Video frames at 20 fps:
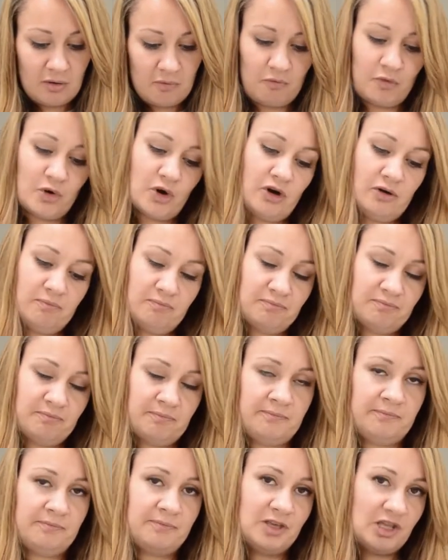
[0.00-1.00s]
but
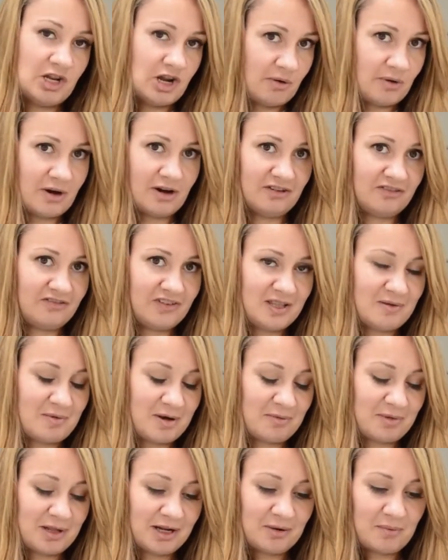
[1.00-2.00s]
you know how I feel
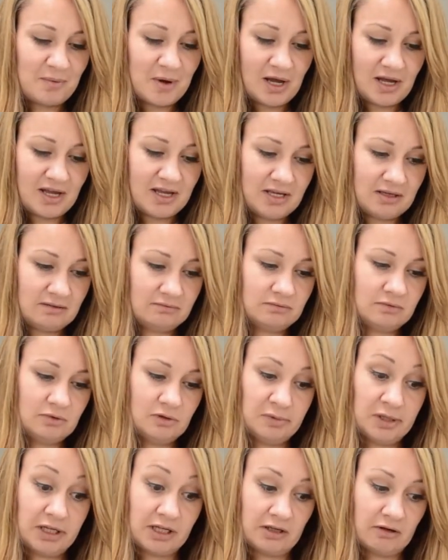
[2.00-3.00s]
about black and white, or
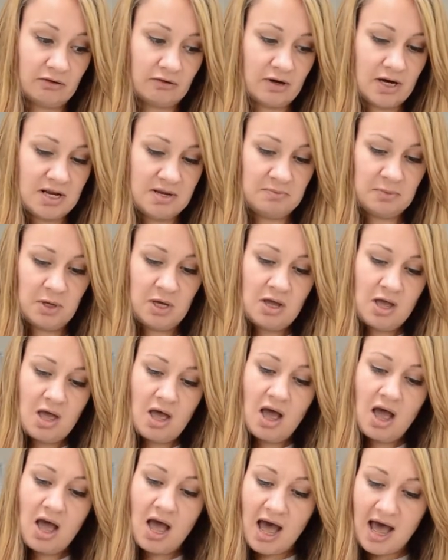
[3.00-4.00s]
black and cream.
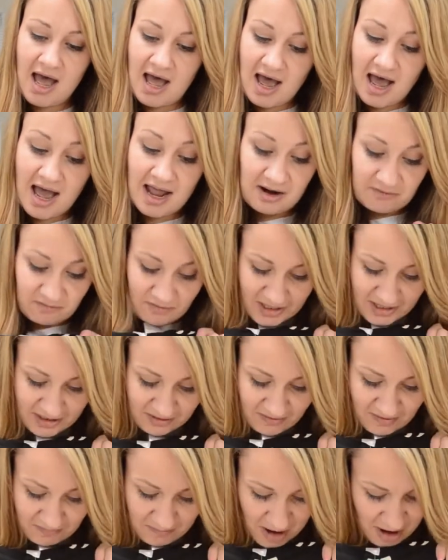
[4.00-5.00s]
Uh, and I really,
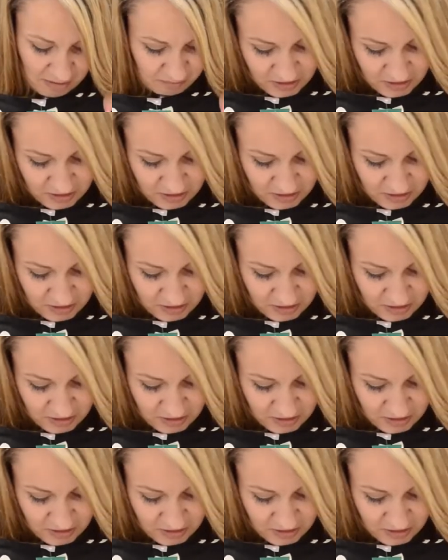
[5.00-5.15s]
I